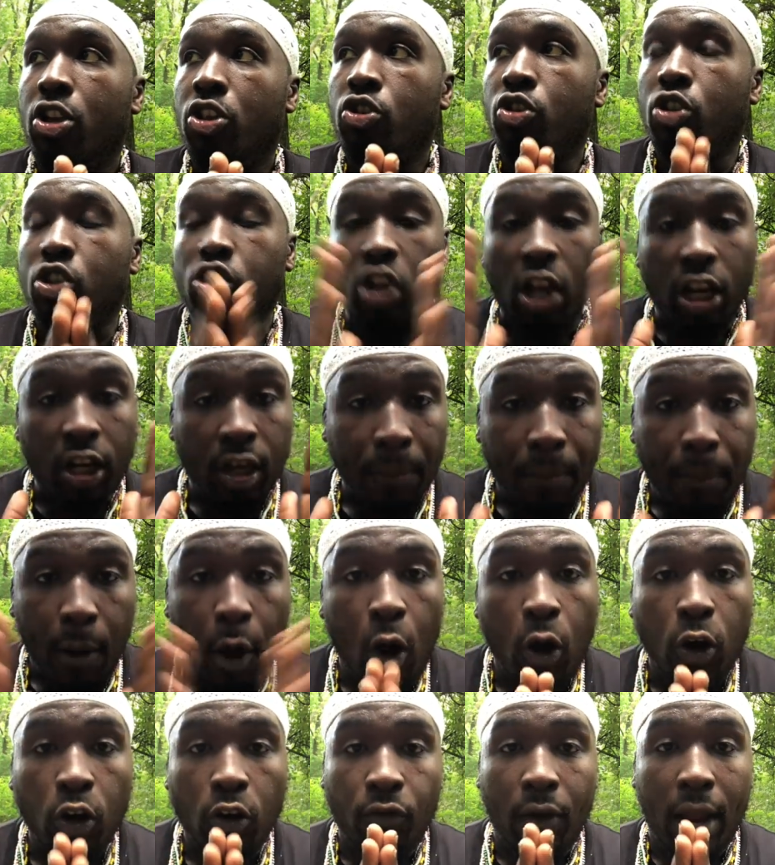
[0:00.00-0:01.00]
You're starting to
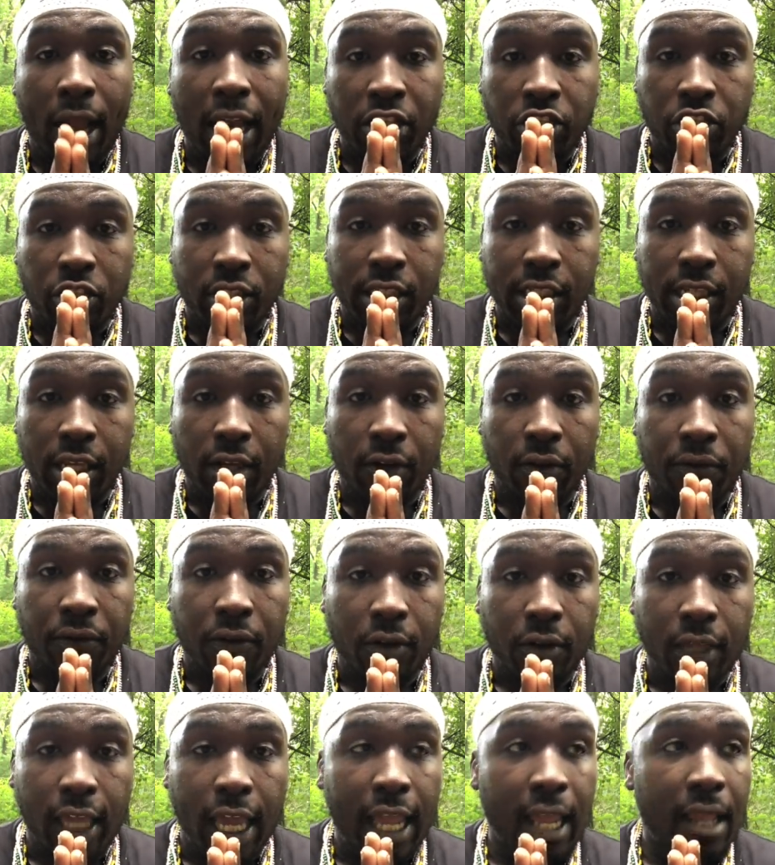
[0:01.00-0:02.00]
polarize yourself.
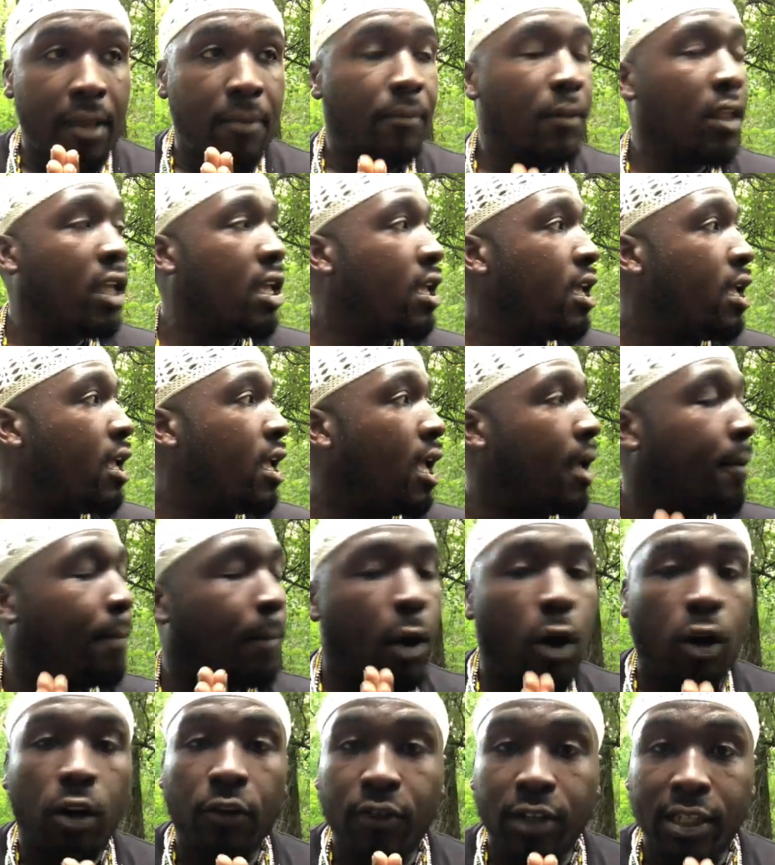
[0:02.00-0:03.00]
OK, and
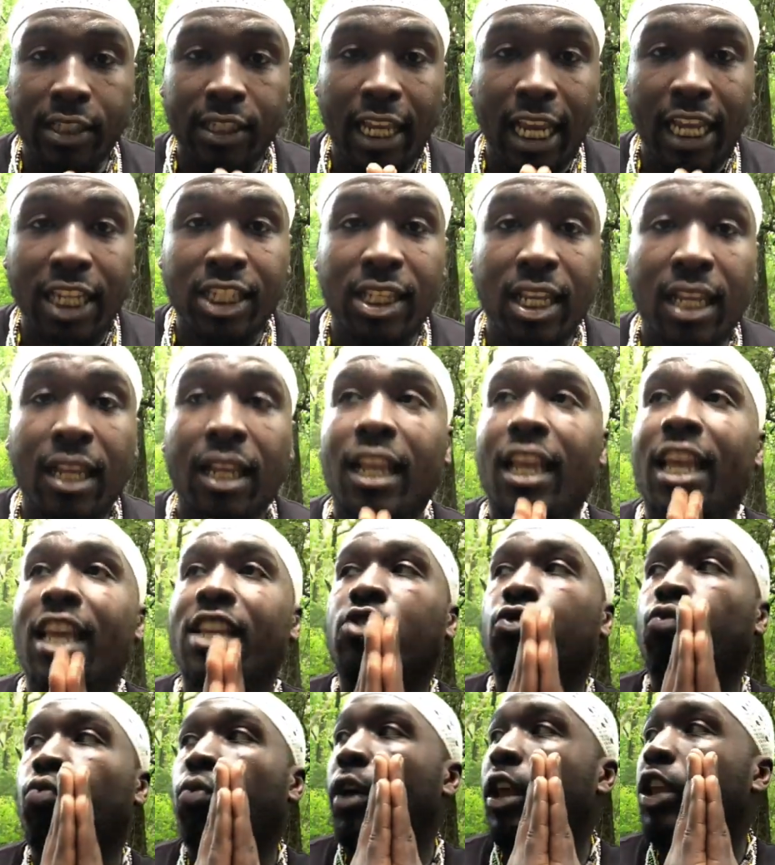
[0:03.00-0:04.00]
polarization
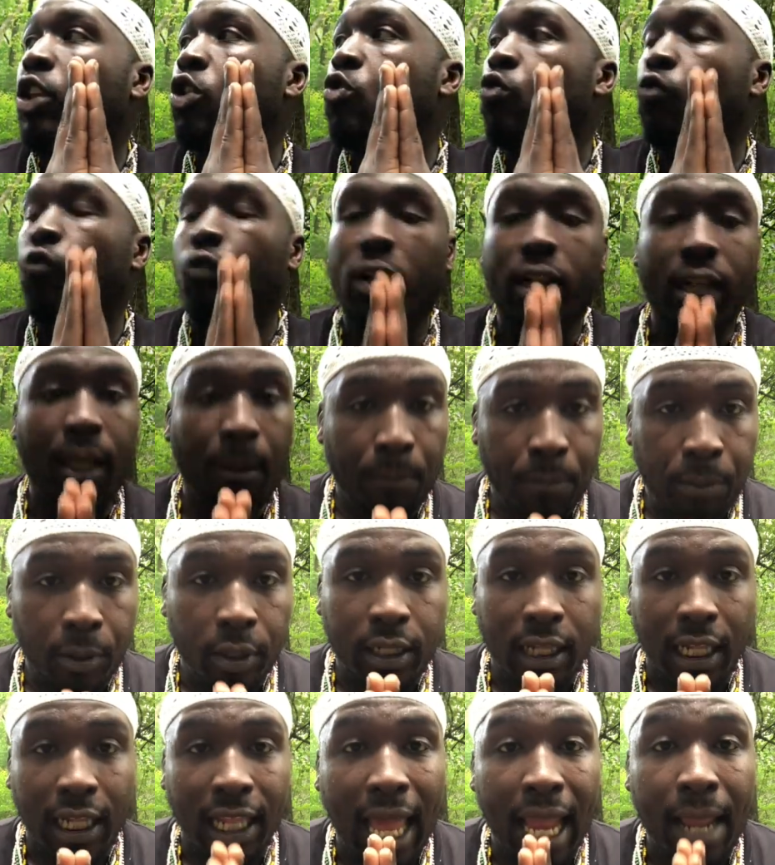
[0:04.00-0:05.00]
is when you really
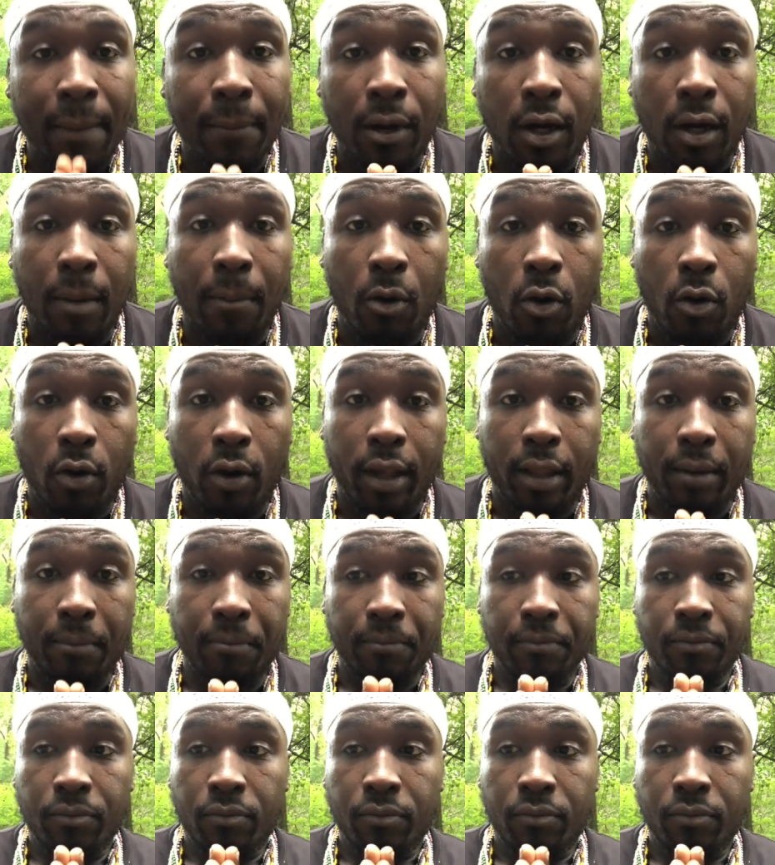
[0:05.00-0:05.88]
put the light bulb on.